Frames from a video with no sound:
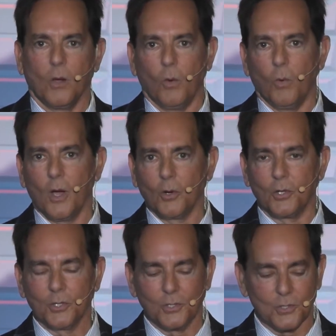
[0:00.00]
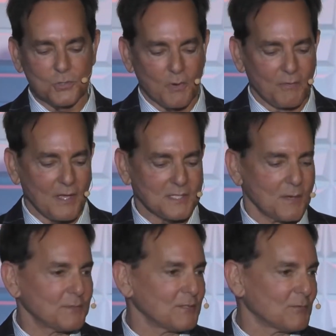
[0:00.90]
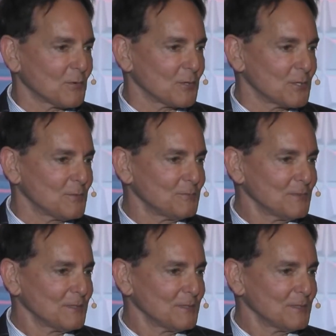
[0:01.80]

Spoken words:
Well, good news, we've got something for you.